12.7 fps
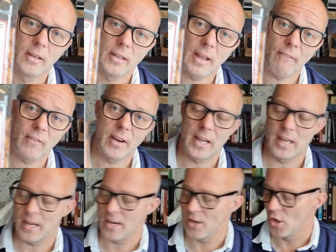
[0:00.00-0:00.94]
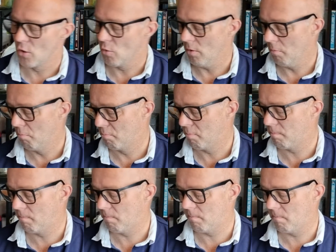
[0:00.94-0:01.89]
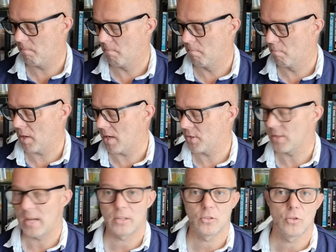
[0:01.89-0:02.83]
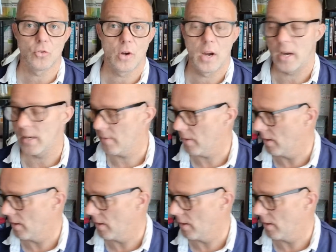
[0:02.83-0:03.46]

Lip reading: definitely a new beer snack to try